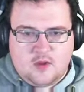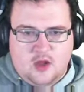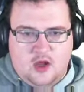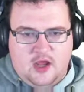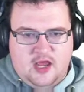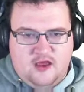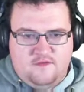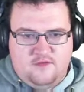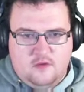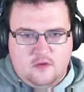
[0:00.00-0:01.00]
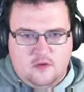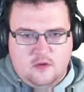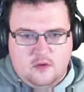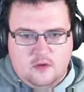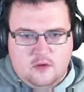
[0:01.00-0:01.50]
I have
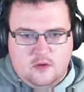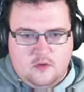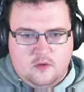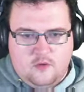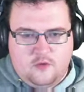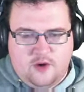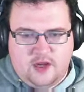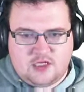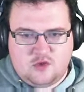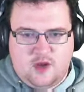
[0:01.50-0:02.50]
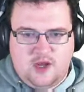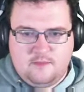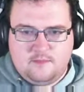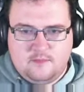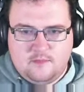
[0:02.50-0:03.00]
3x squared
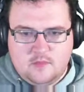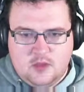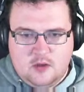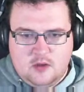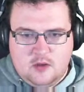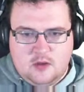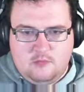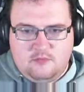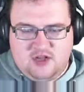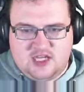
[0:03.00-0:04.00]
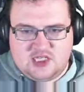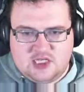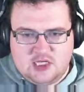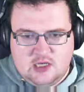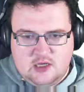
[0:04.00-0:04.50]

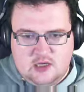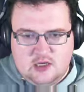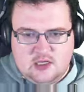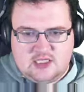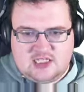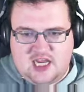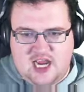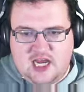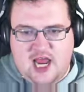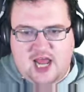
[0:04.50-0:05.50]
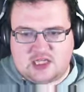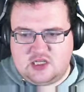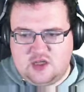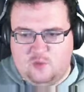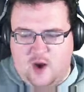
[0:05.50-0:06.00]
plus 10x to
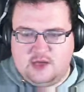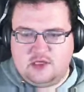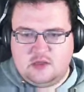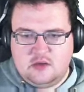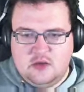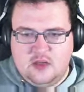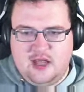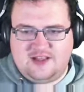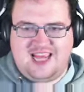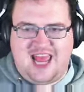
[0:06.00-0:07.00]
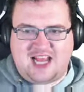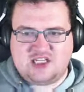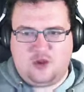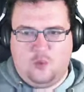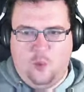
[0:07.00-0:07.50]
the 1. It's x to
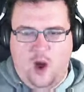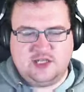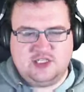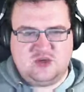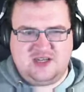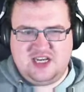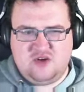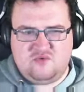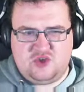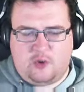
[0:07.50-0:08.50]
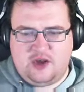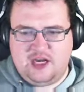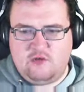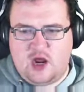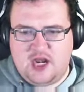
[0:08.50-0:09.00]
the 1, so do I need
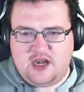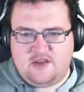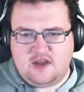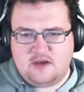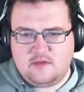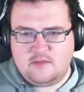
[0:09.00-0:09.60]
to write anything?